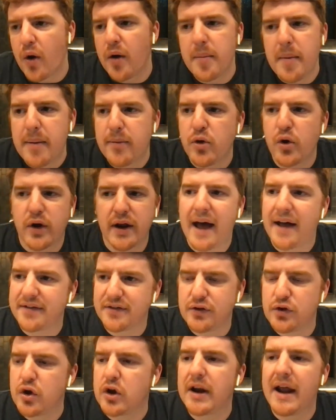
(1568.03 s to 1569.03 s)
Maybe you could
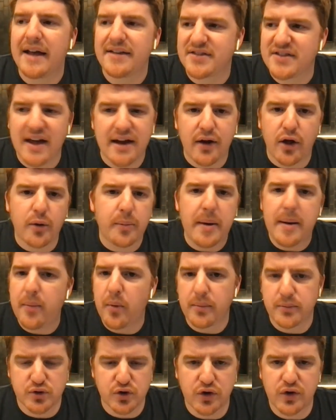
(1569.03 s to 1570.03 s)
ask 10 other people.
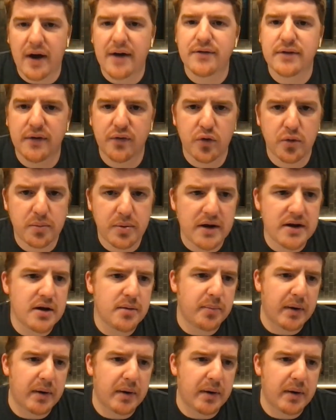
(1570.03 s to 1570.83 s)
I'm sure they'll have a different opinion.